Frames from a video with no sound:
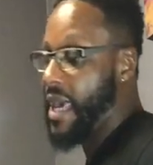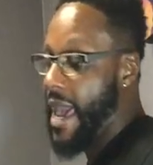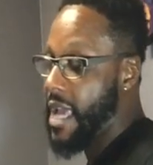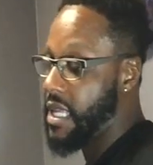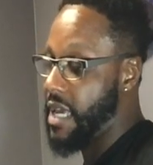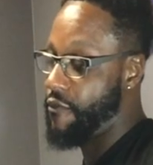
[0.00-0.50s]

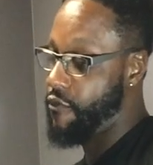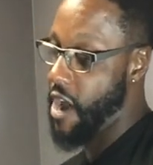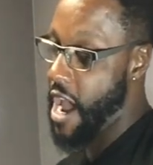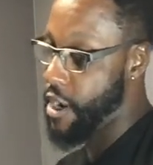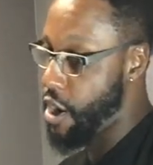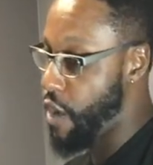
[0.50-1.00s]
caked and
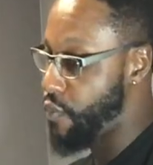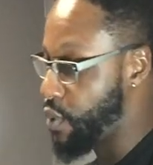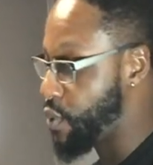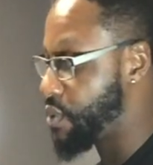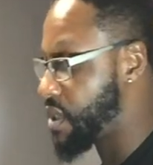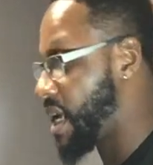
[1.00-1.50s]
fried her
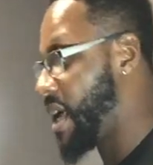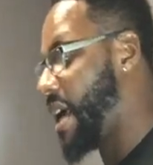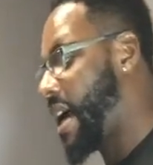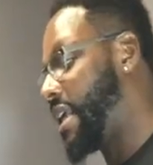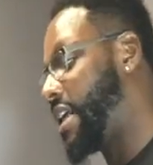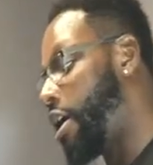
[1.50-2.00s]
roots,
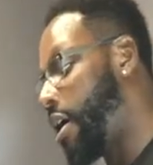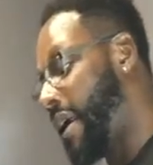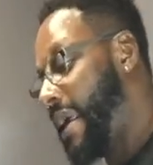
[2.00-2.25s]
and her